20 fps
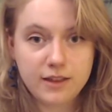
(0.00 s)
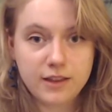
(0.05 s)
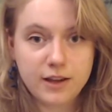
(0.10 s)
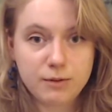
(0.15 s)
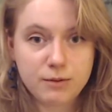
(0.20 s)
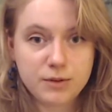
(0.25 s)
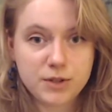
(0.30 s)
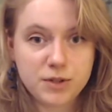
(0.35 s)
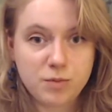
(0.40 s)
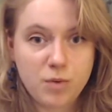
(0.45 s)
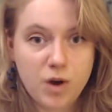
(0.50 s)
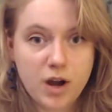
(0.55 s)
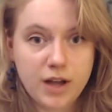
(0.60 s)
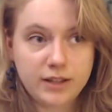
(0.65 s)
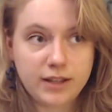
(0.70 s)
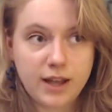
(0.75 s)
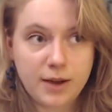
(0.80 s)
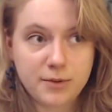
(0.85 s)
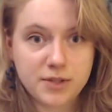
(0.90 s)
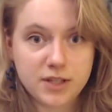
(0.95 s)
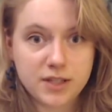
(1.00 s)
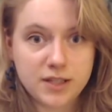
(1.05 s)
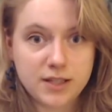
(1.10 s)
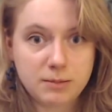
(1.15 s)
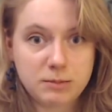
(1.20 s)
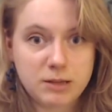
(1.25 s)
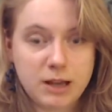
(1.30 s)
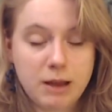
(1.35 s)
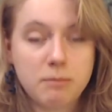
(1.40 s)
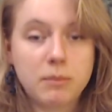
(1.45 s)
There was one that was in
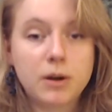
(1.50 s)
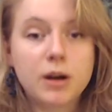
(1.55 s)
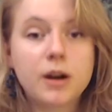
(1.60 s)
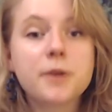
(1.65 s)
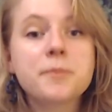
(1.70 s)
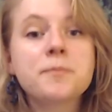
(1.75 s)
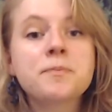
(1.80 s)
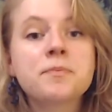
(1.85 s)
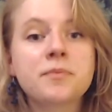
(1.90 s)
September.